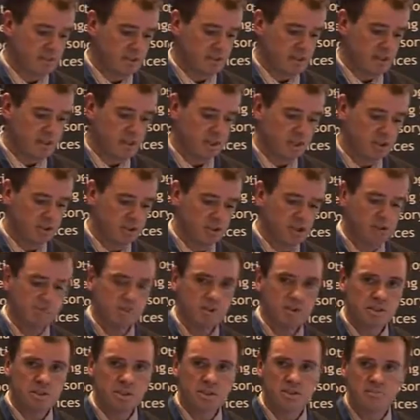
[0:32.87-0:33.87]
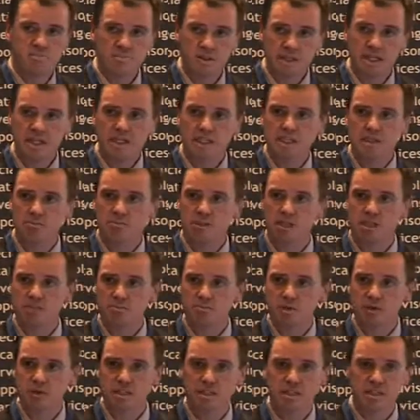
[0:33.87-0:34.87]
It contributes, it's been
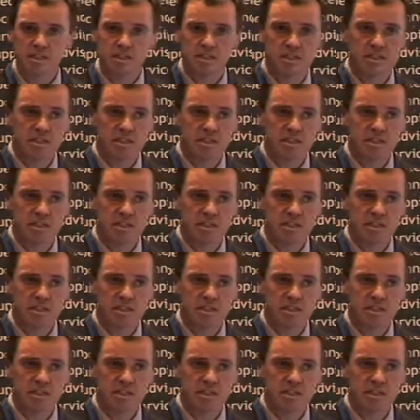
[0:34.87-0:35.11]
estimated by